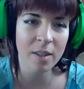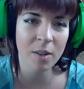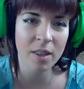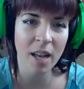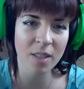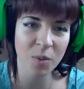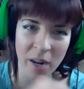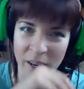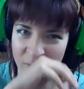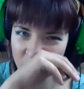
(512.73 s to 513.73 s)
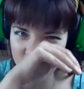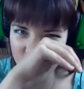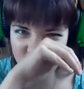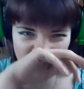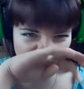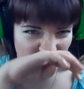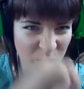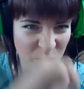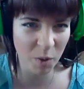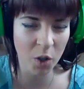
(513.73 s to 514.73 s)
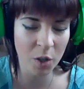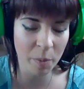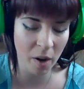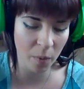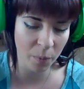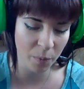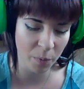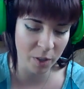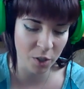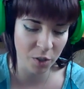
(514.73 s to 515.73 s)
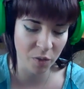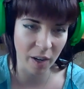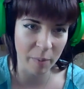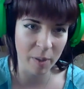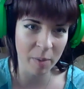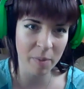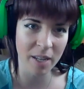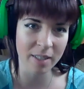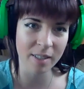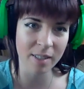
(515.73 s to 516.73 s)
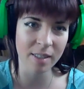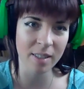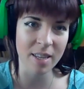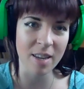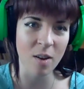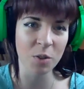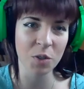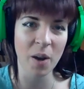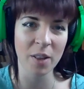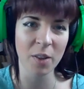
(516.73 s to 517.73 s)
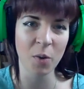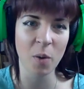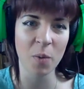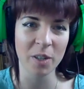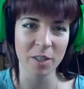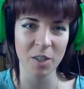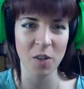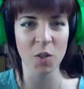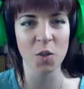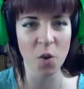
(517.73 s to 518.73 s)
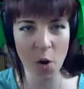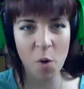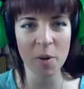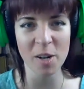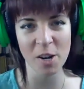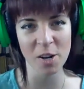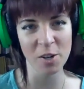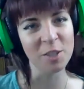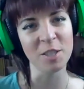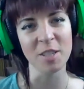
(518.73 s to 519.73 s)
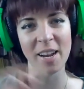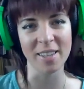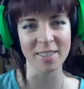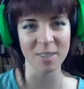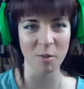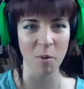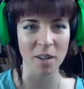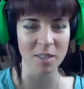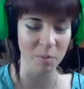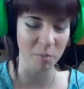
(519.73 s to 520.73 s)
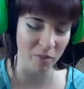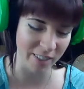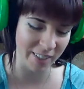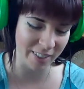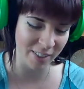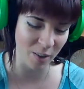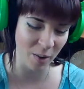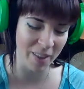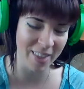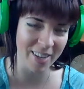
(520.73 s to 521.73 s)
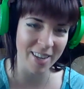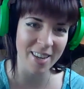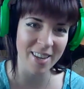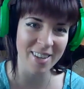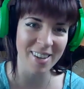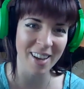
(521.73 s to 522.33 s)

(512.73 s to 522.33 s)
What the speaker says: that's when I first learned about Richard Feynman, because he also had the quote where it's like, nobody understands quantum physics. So I think he